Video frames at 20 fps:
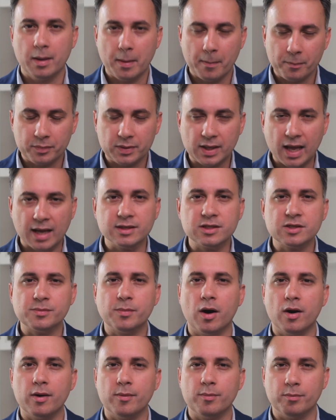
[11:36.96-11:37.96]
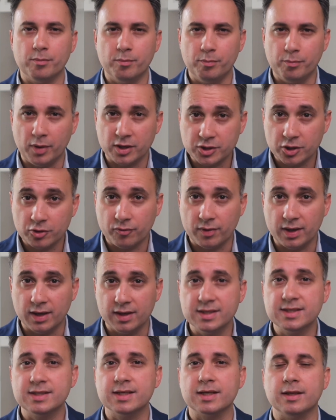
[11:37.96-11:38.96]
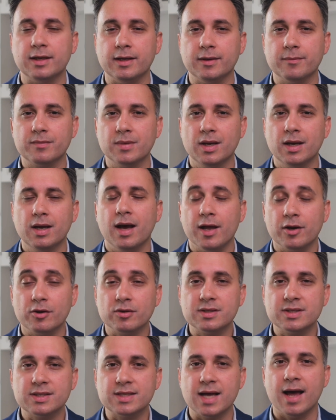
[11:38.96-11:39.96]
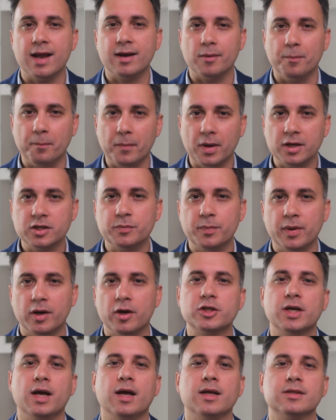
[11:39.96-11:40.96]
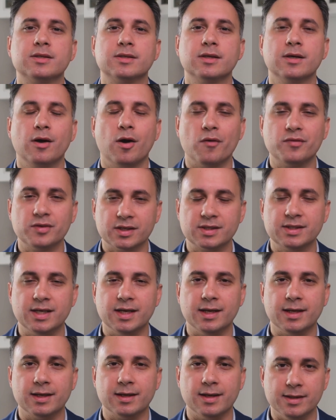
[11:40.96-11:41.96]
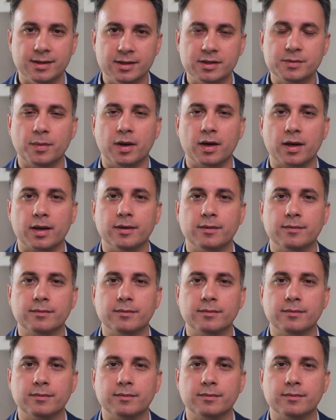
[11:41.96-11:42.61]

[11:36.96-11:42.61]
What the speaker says: Plan smart, budget realistically, and you'll stand a much better chance of succeeding in this market.